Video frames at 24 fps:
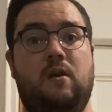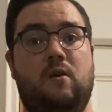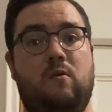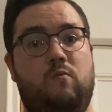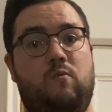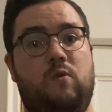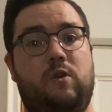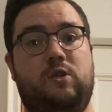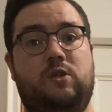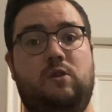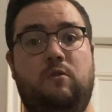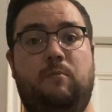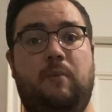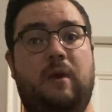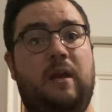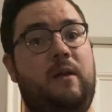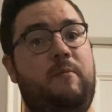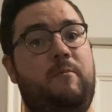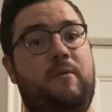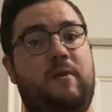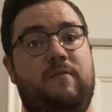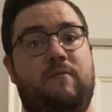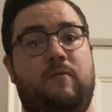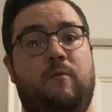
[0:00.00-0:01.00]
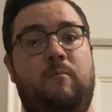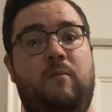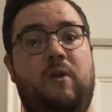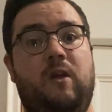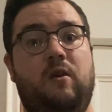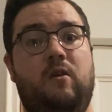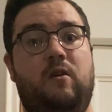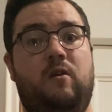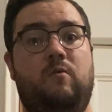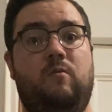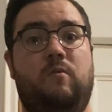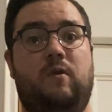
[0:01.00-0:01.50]
which you may be
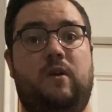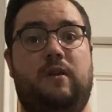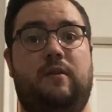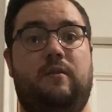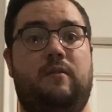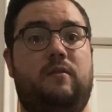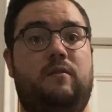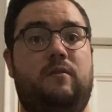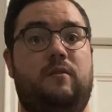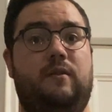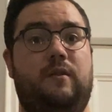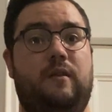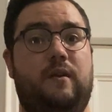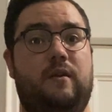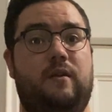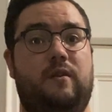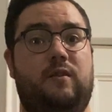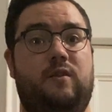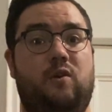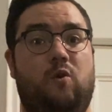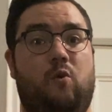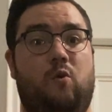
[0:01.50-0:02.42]
familiar with, the